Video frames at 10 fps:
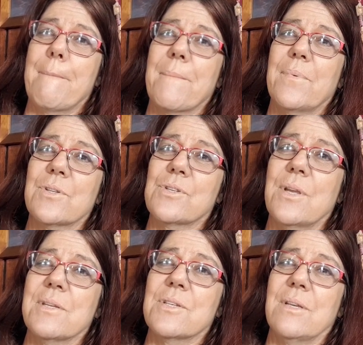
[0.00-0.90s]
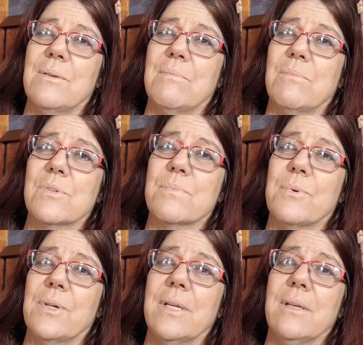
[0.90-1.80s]
which actually was
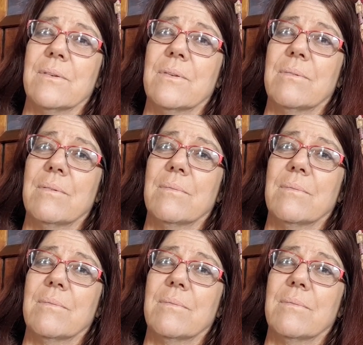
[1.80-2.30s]
brilliant.